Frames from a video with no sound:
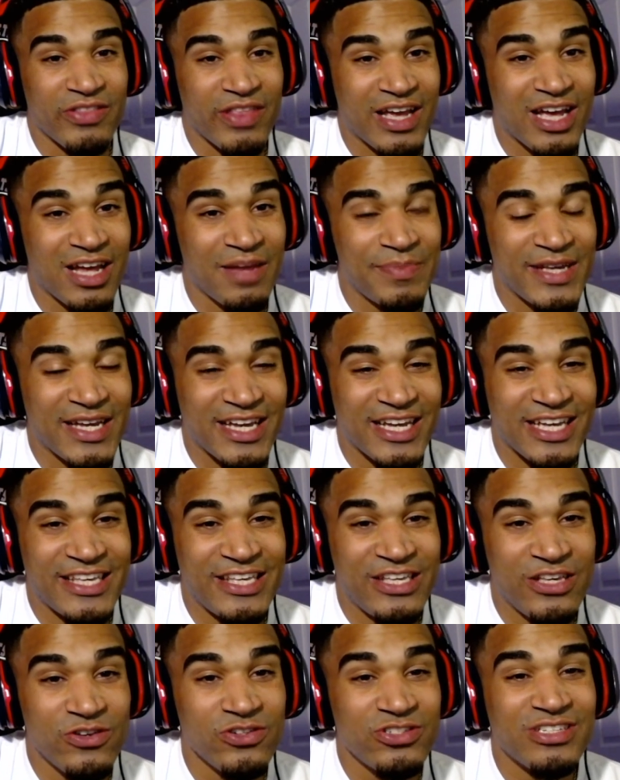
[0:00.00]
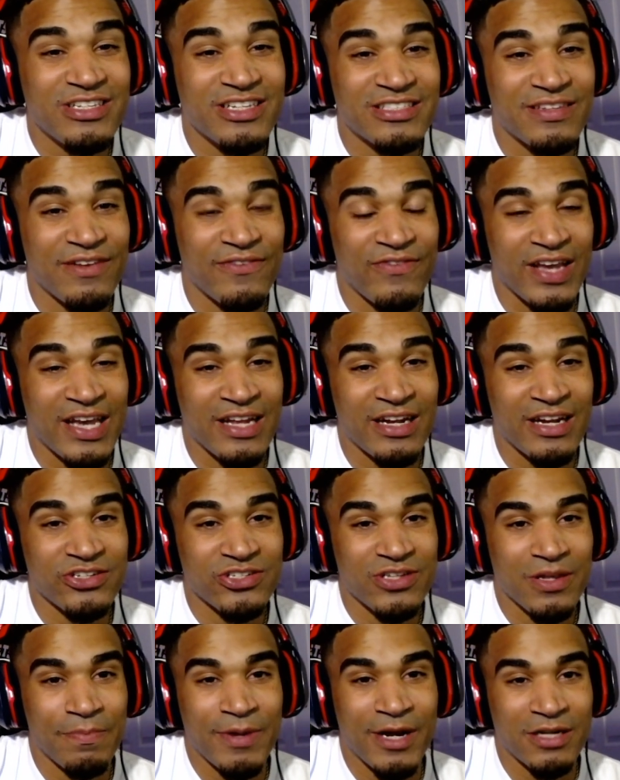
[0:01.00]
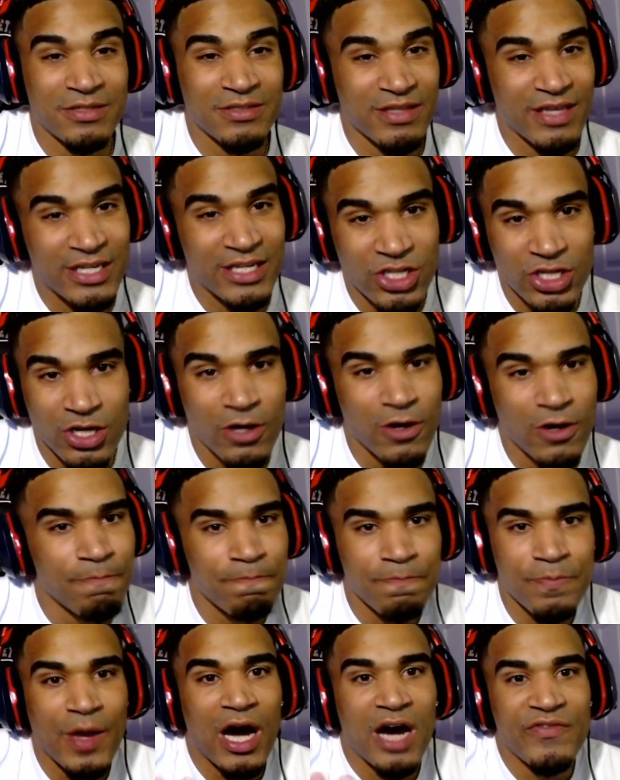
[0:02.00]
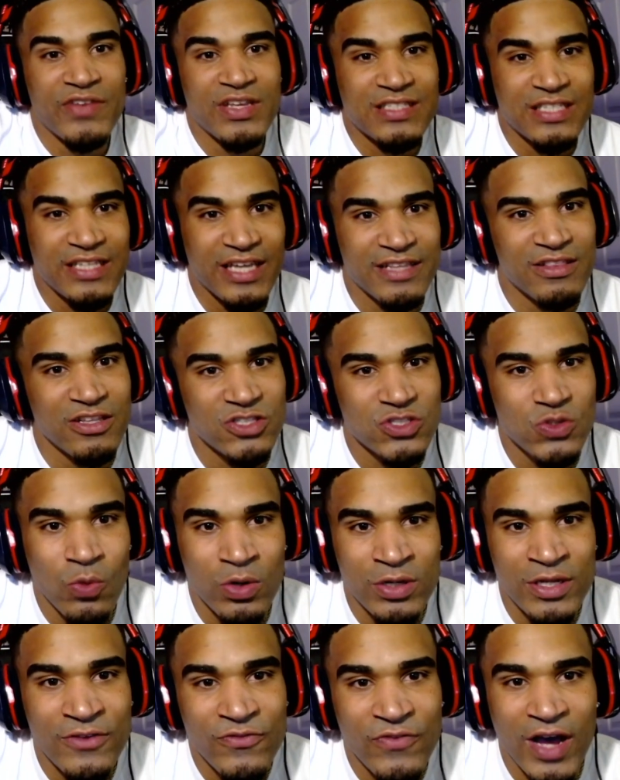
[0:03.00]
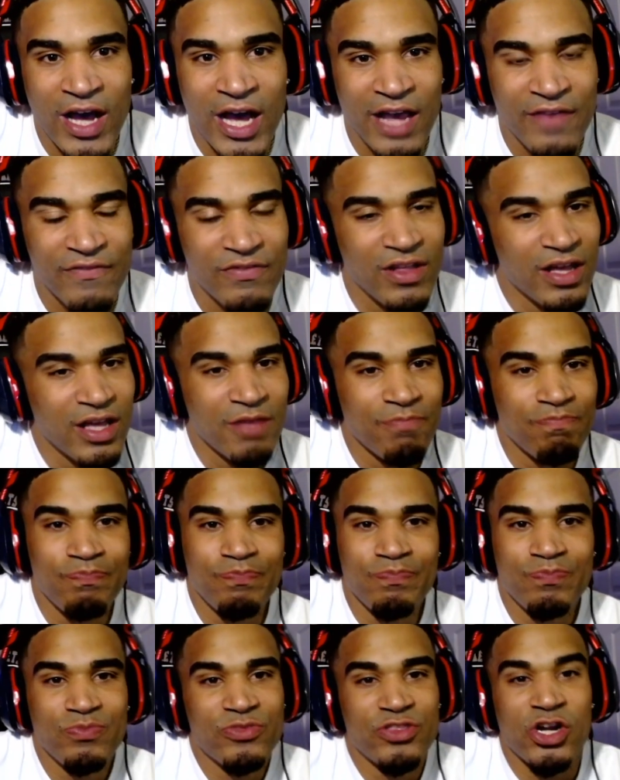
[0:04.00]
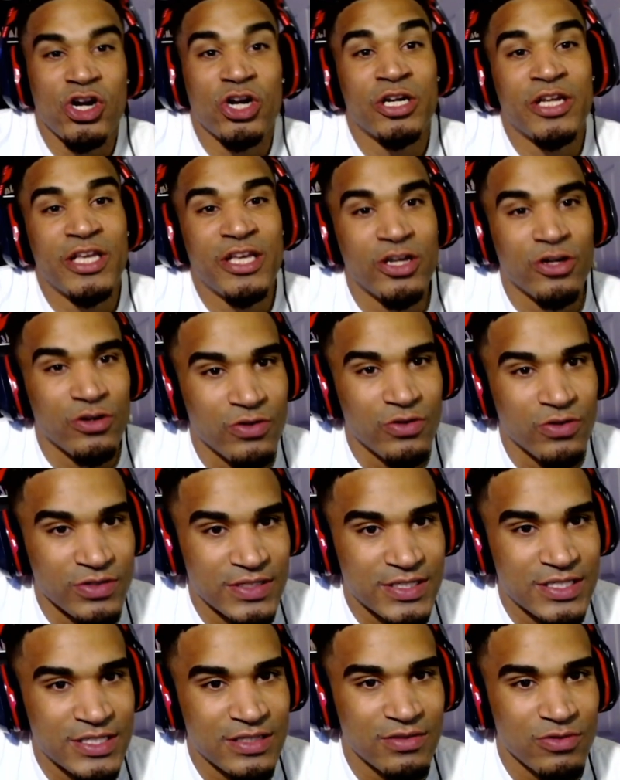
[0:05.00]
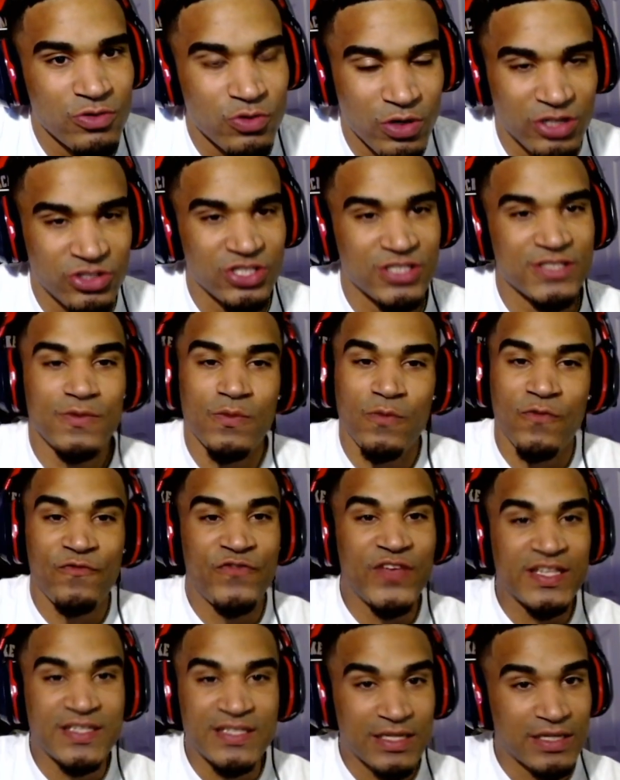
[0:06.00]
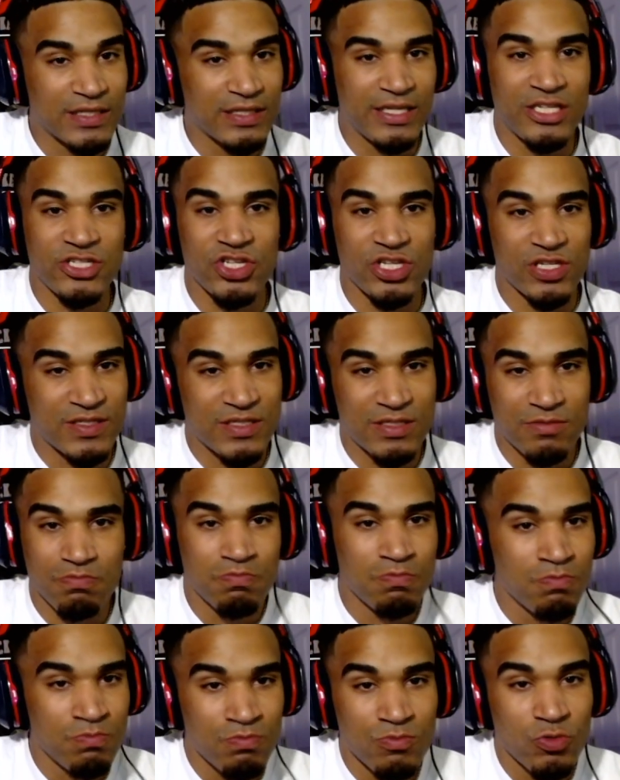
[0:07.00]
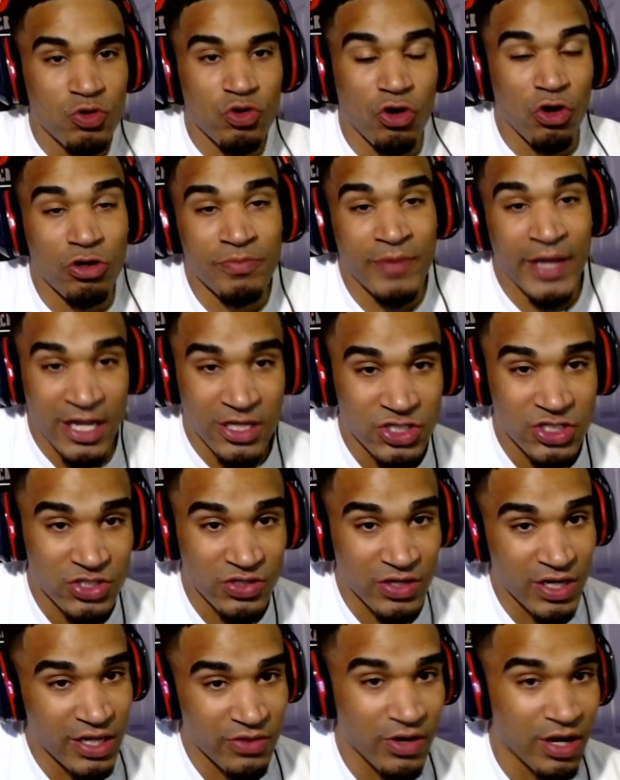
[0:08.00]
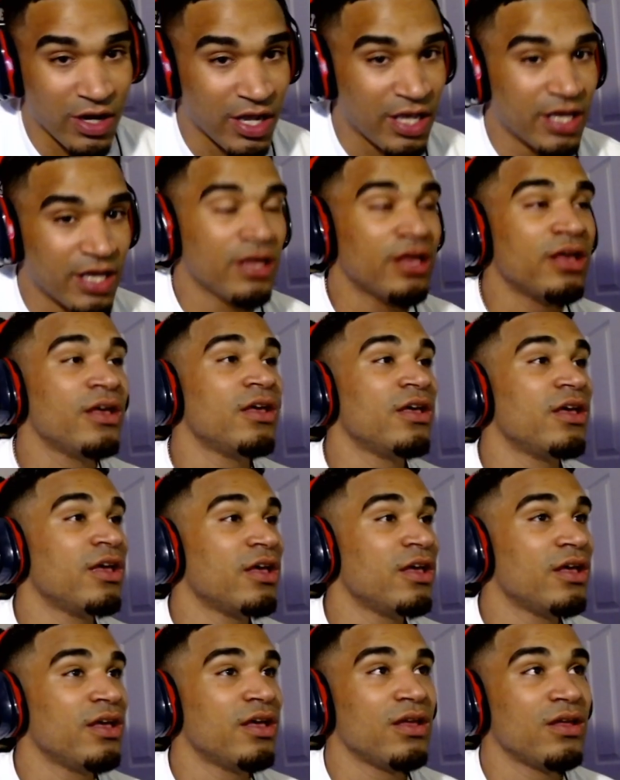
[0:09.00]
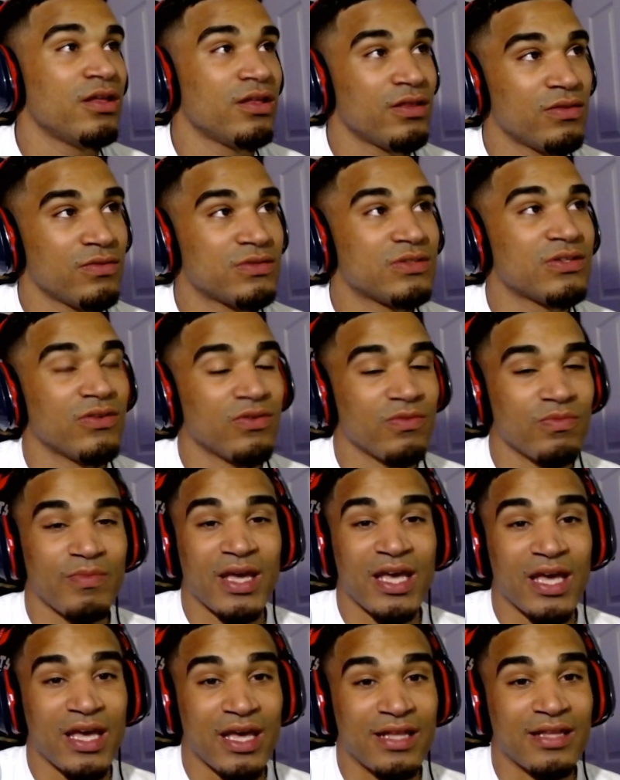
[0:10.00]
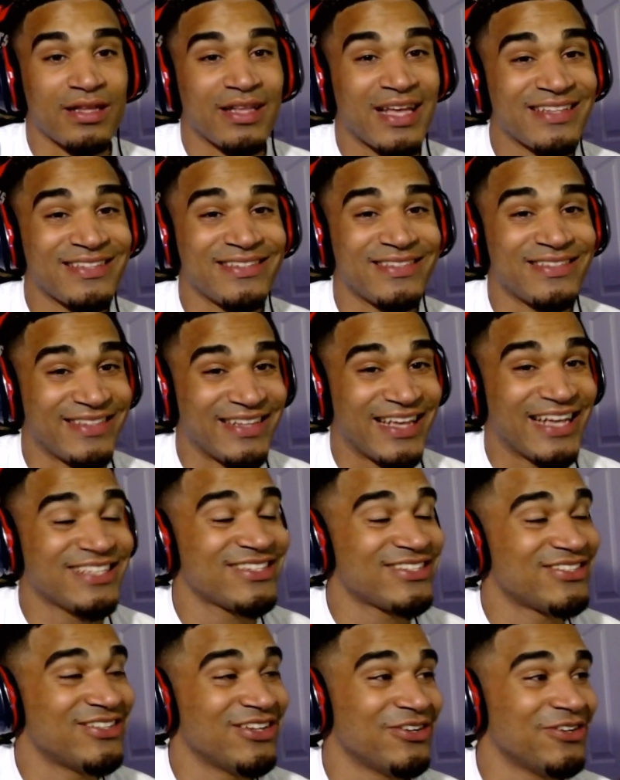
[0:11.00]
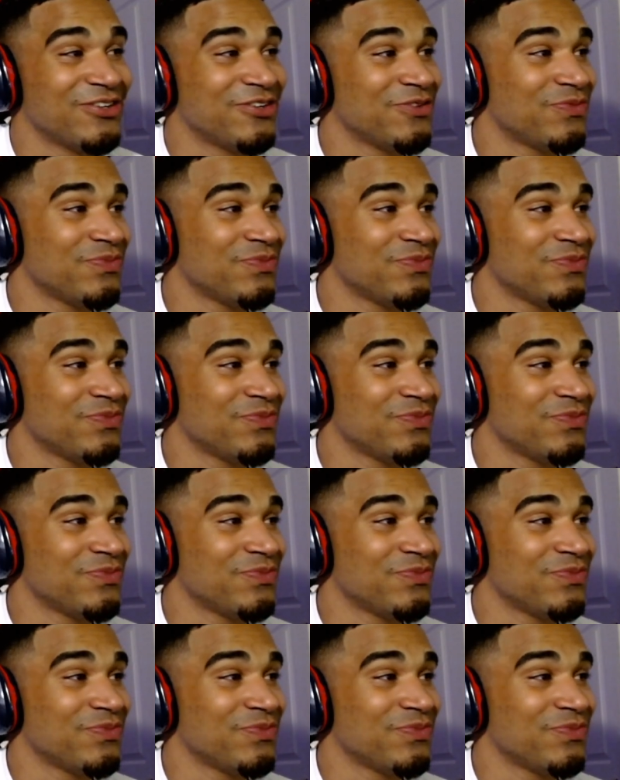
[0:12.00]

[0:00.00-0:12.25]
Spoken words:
got to be at a huge disadvantage compared to, like, you know, obviously like the 25 to 30 year olds who are just physically just grown man strength, right? So, man, that's dope.